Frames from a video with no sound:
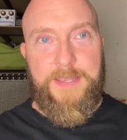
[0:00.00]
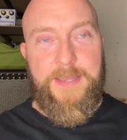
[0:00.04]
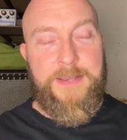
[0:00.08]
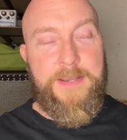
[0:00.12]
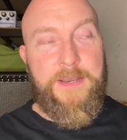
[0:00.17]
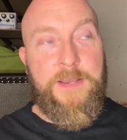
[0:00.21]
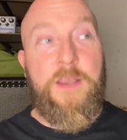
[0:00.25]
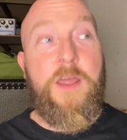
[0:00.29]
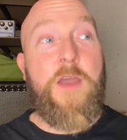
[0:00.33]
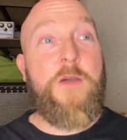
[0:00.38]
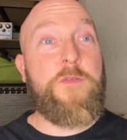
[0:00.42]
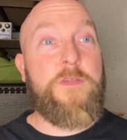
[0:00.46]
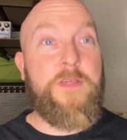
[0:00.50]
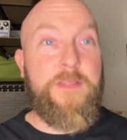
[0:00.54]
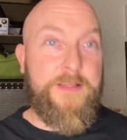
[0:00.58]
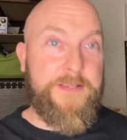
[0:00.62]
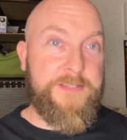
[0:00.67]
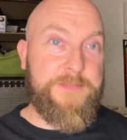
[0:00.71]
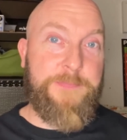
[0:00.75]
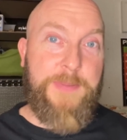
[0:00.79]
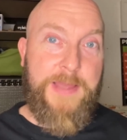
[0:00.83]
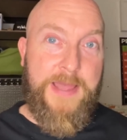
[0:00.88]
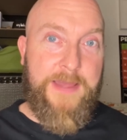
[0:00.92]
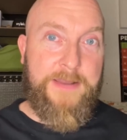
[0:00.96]
And I know that
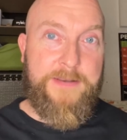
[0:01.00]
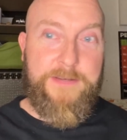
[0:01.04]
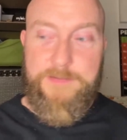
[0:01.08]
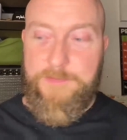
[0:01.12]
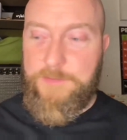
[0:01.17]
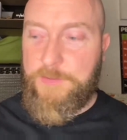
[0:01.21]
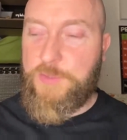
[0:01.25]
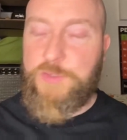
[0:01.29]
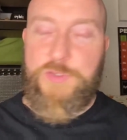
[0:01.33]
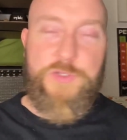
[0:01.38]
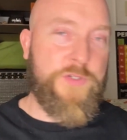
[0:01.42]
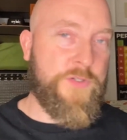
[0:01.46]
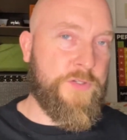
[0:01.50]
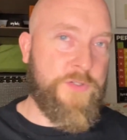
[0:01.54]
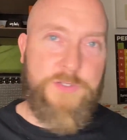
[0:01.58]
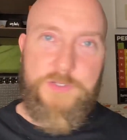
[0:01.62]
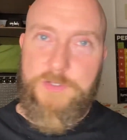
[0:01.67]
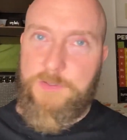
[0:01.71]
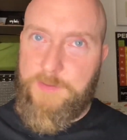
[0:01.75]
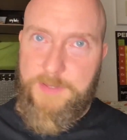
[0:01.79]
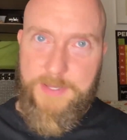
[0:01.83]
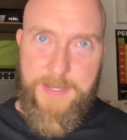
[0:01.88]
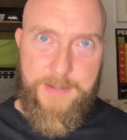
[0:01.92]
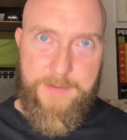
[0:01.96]
that's bad. You shouldn't
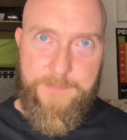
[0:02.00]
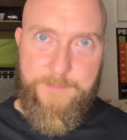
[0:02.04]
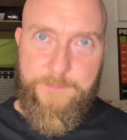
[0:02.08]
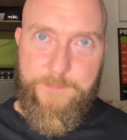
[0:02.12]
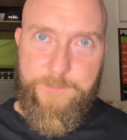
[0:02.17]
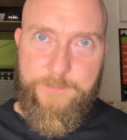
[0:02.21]
do that.